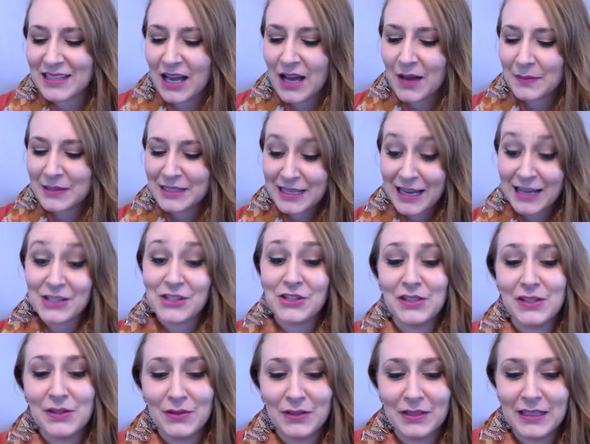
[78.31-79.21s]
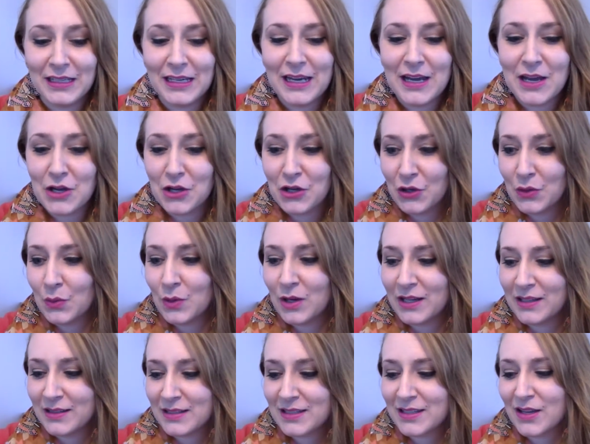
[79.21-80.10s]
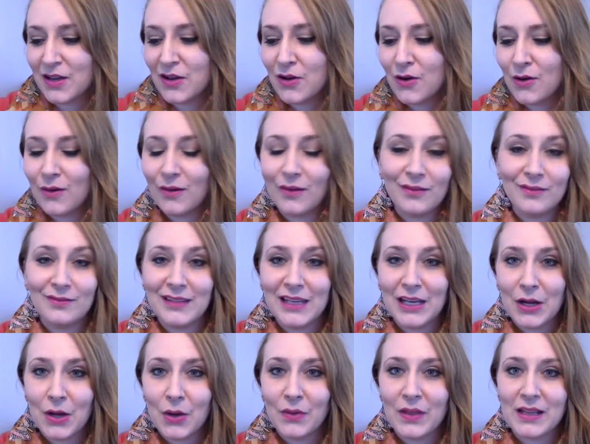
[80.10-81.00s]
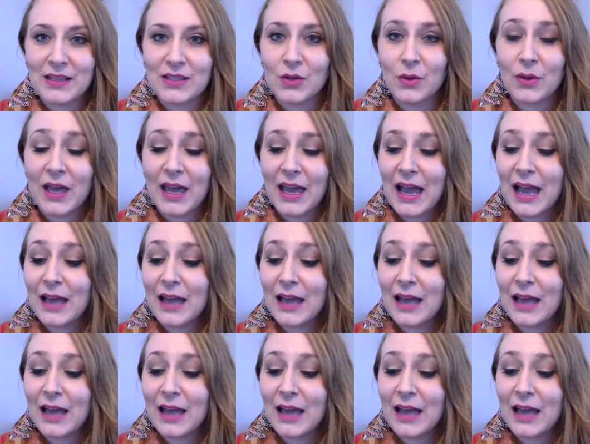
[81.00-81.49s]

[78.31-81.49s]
It's actually a really good one, so, you know, that's okay.